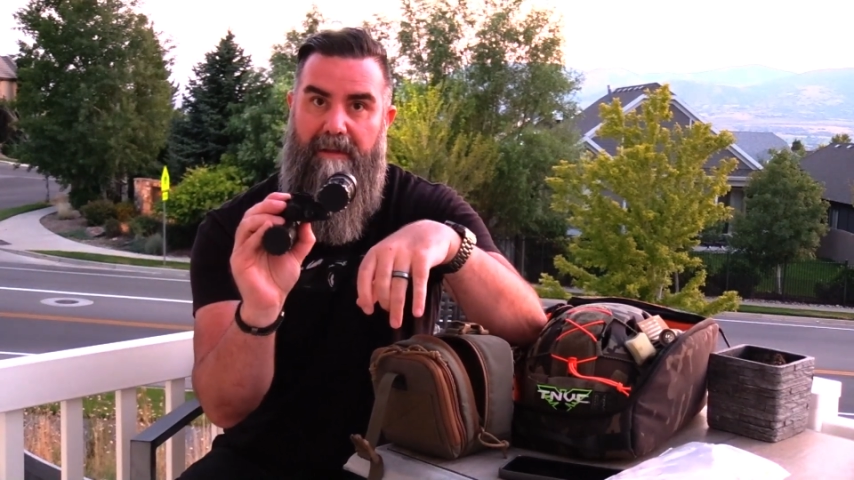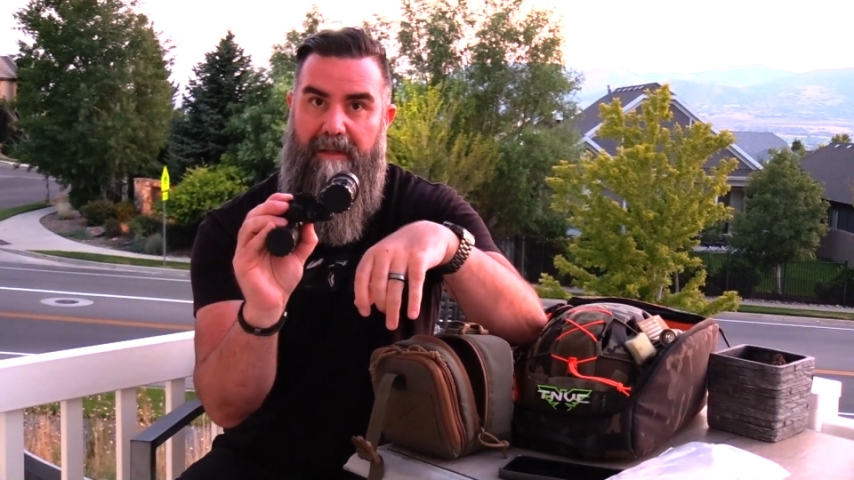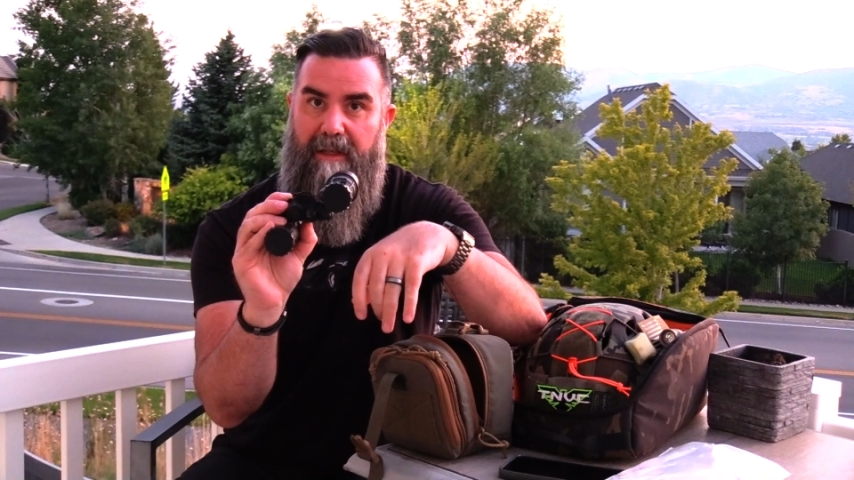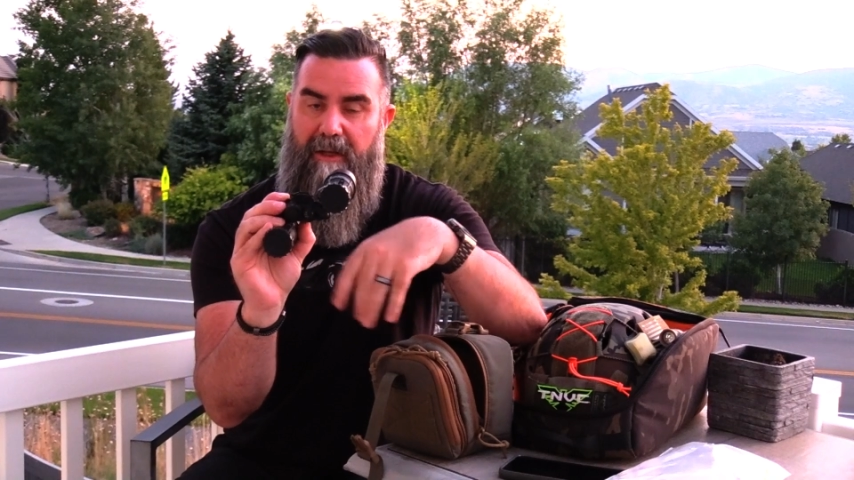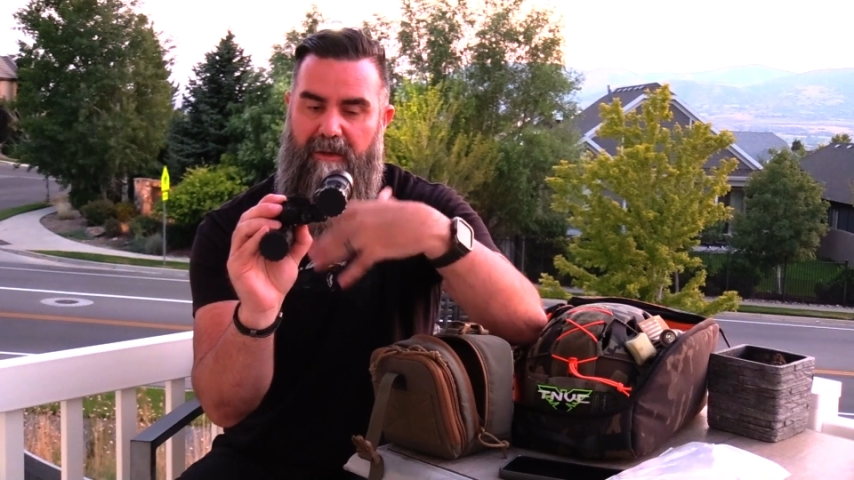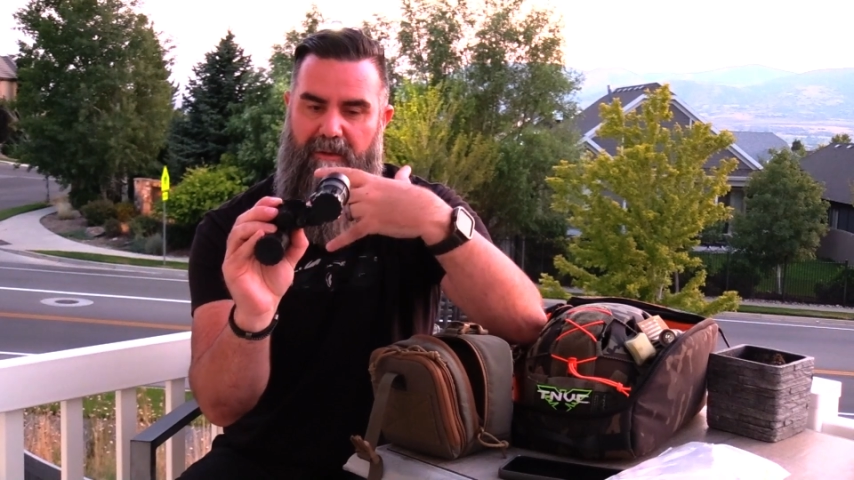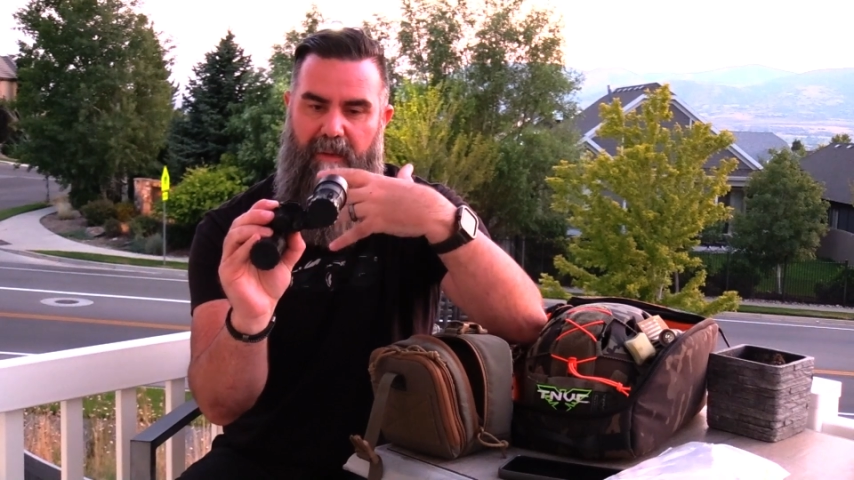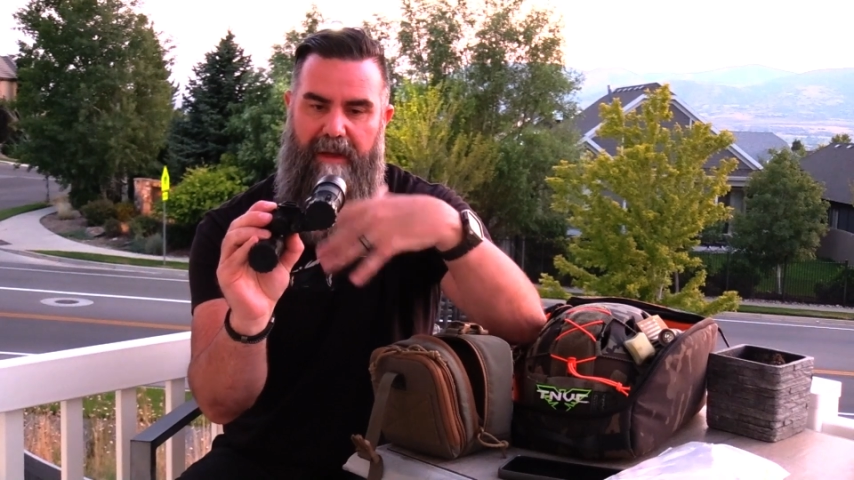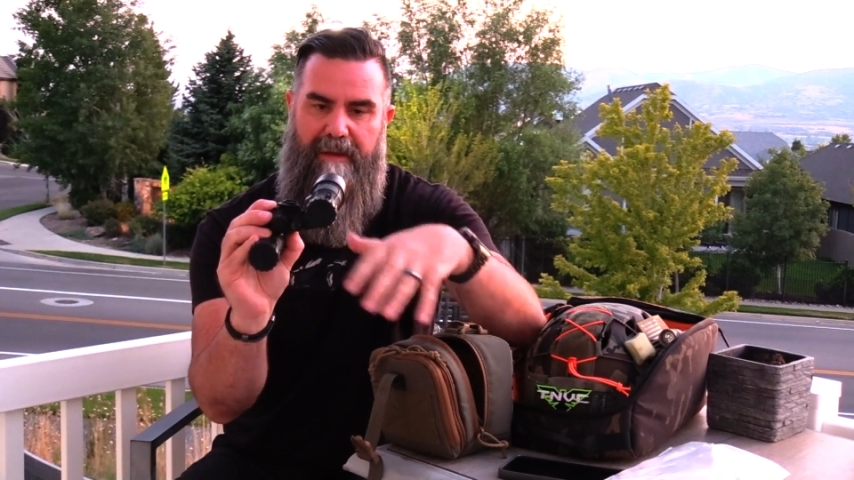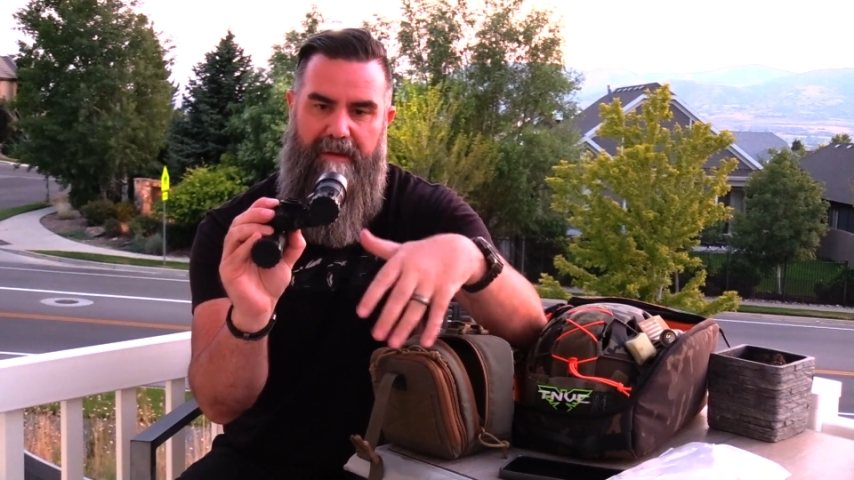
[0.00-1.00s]
to use
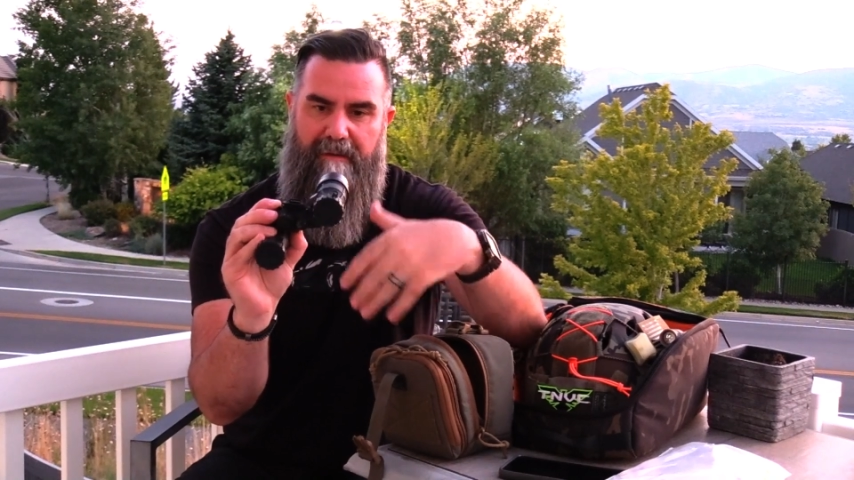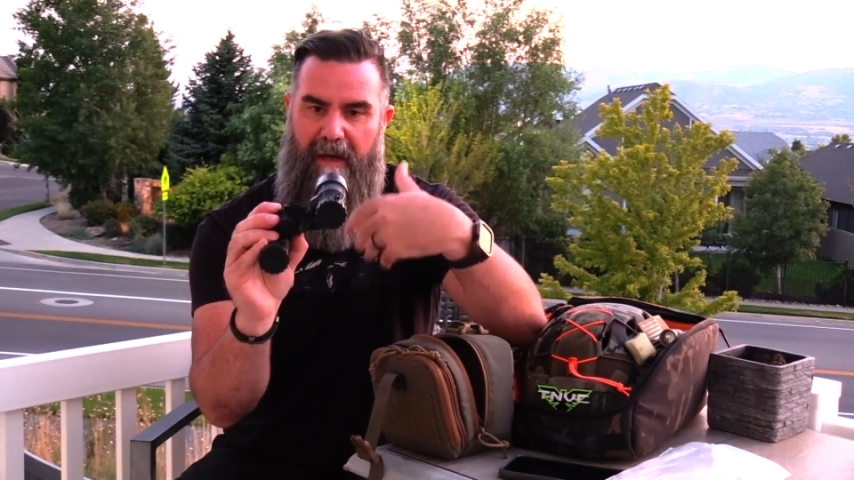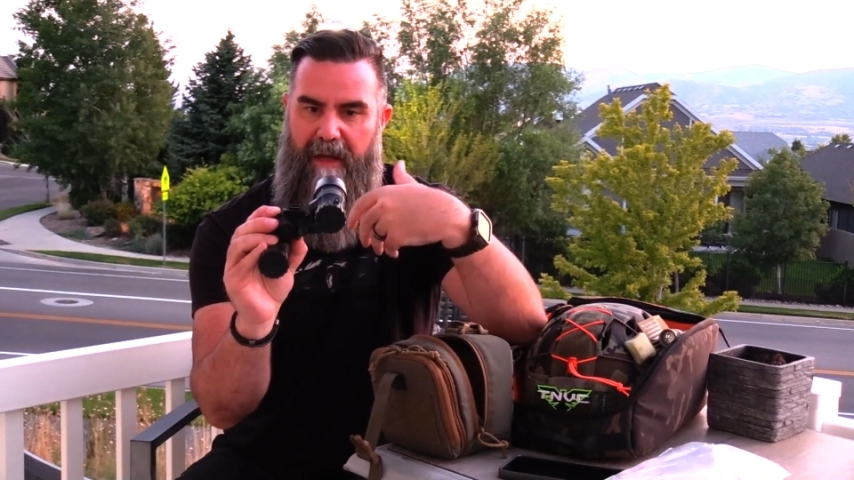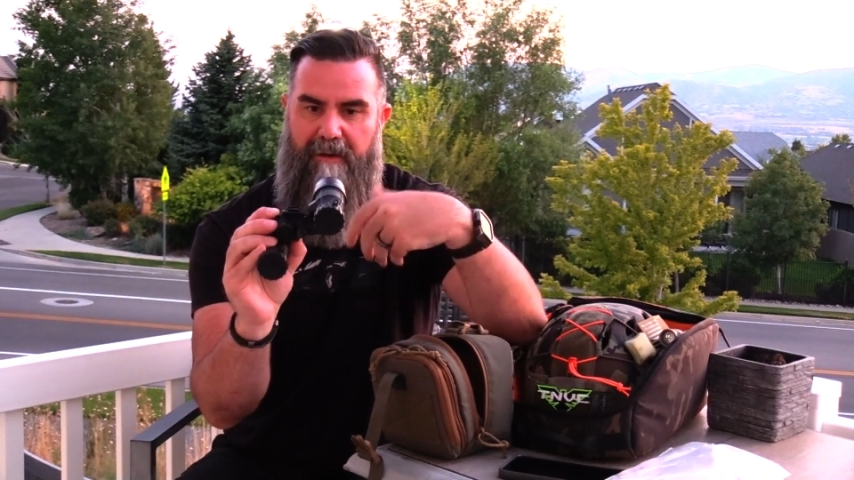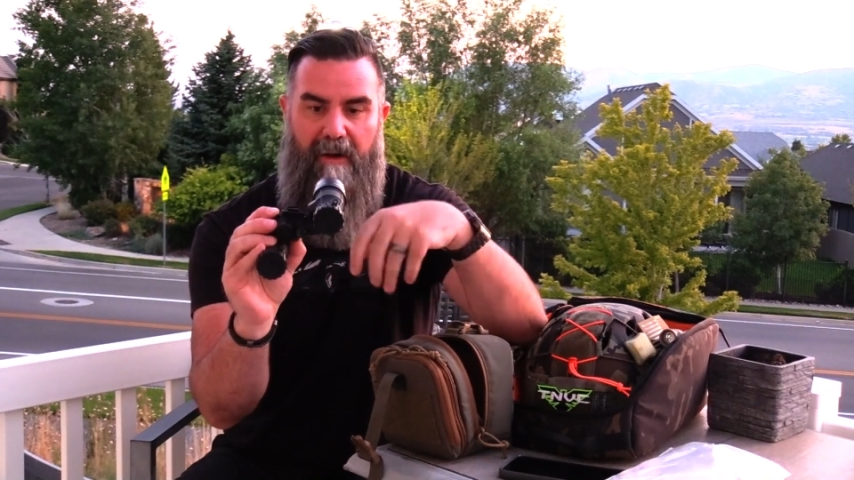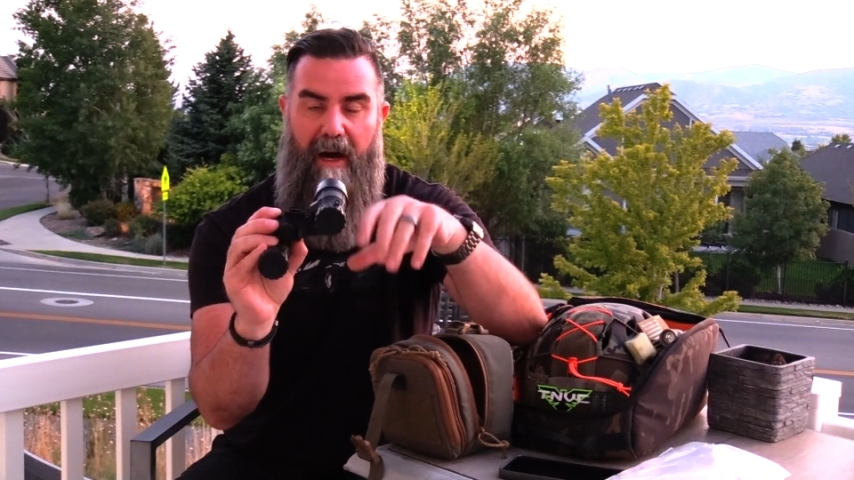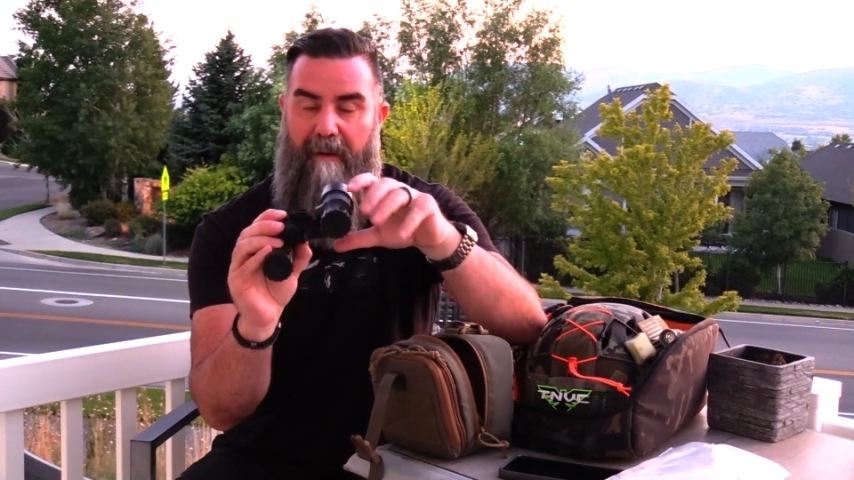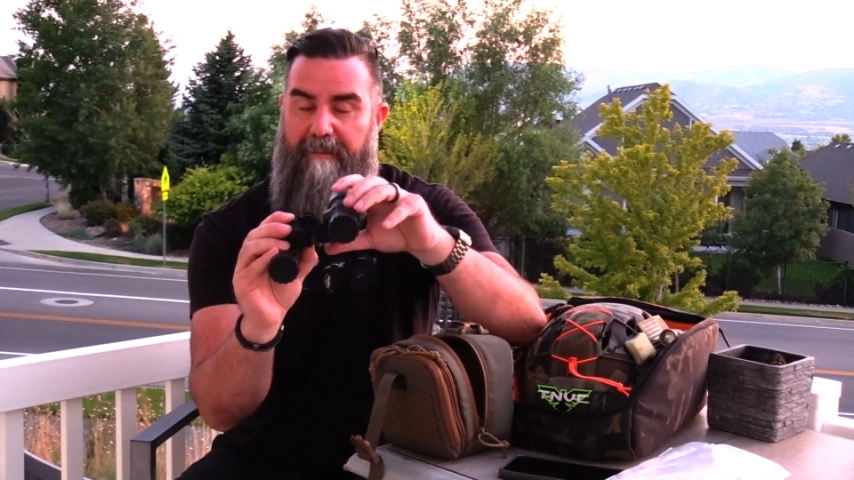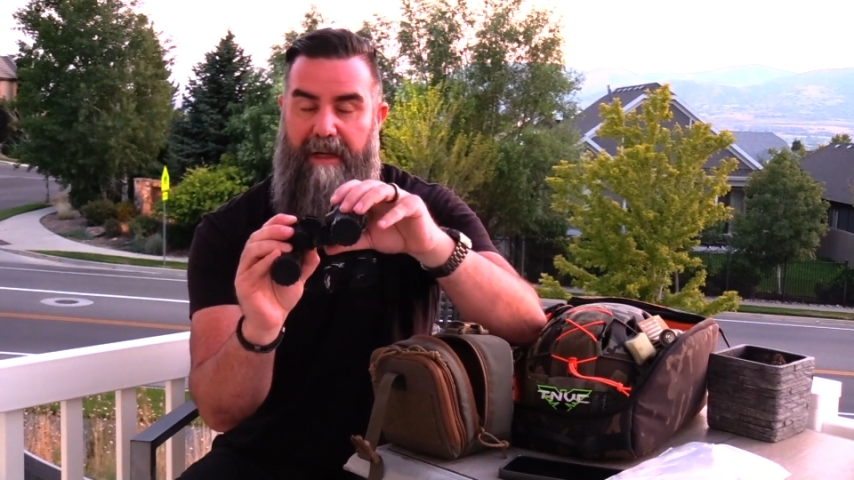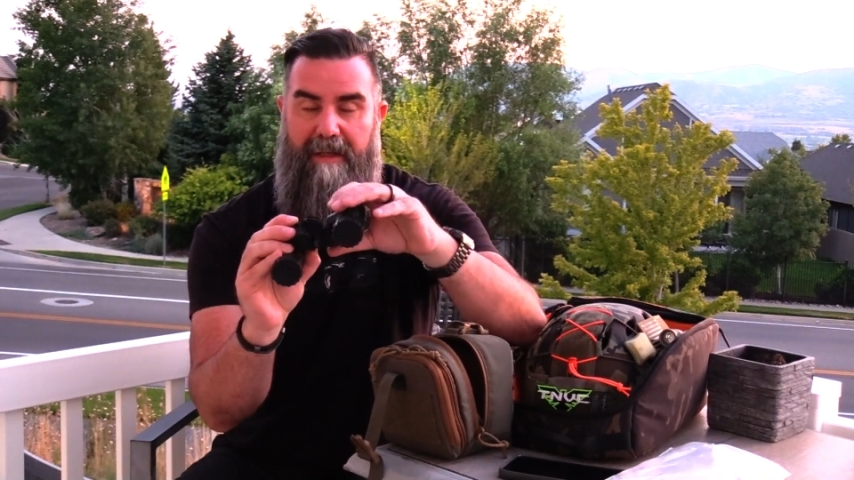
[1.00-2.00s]
with other
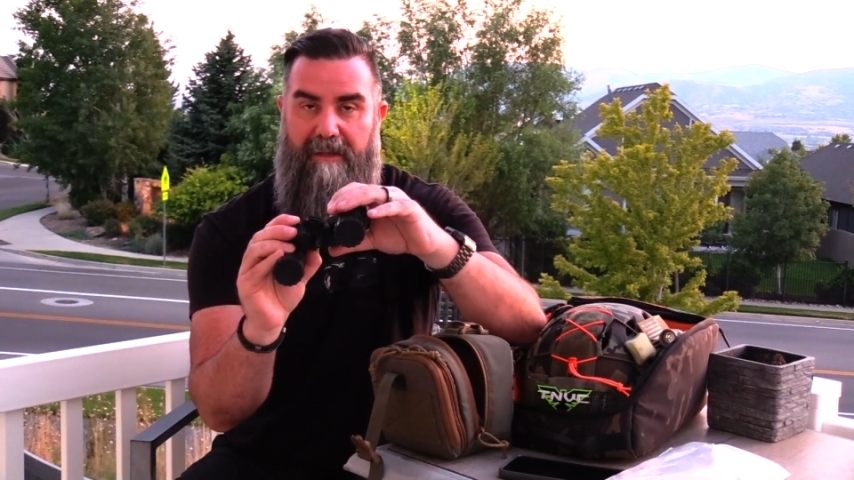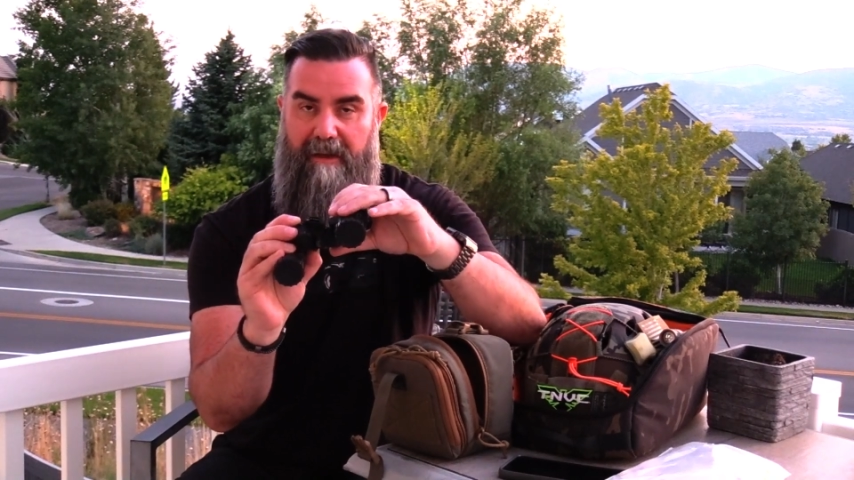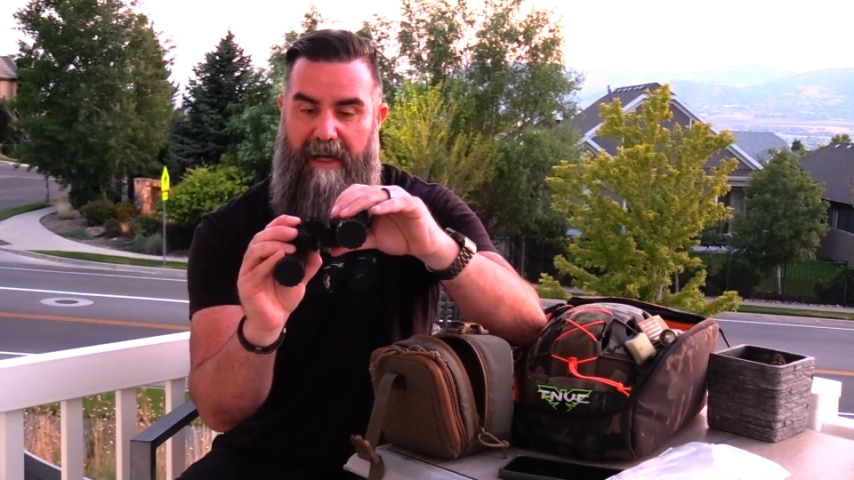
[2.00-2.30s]
optics or